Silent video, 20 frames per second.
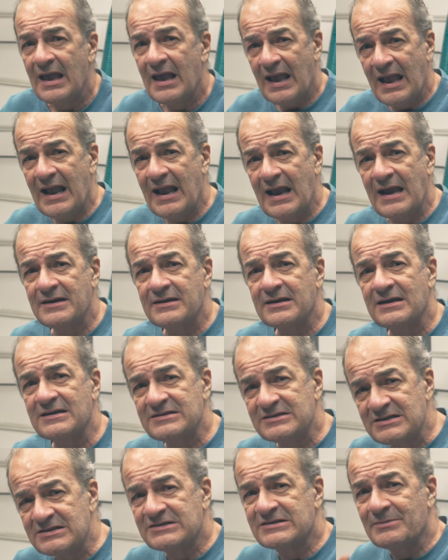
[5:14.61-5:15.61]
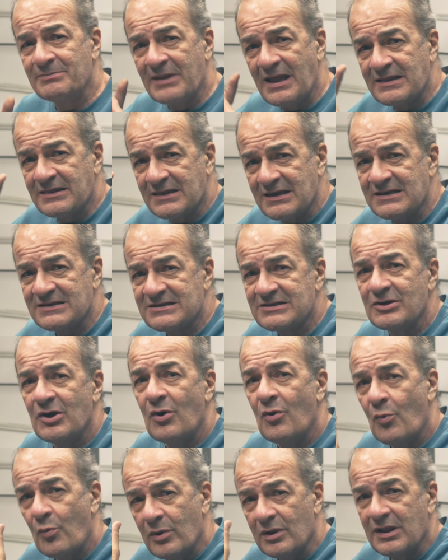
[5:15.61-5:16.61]
And a system like this
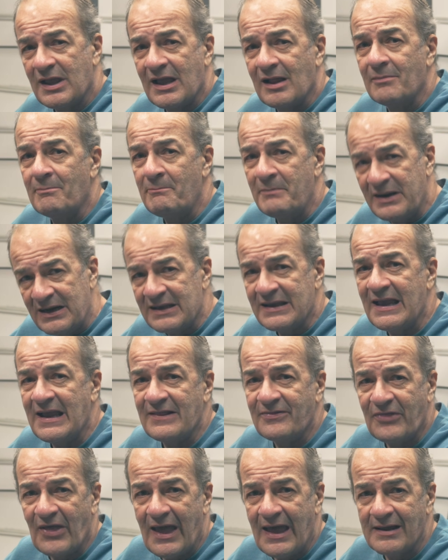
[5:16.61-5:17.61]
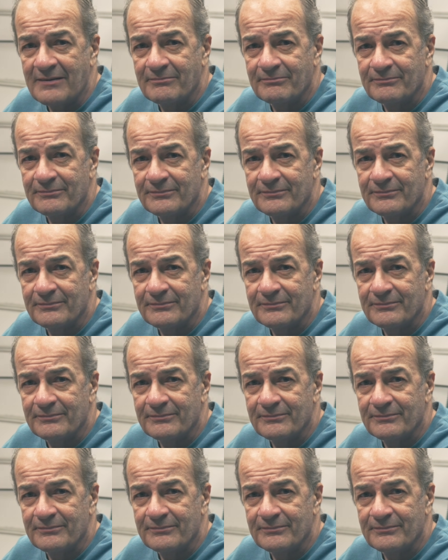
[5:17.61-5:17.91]
will help mitigate that.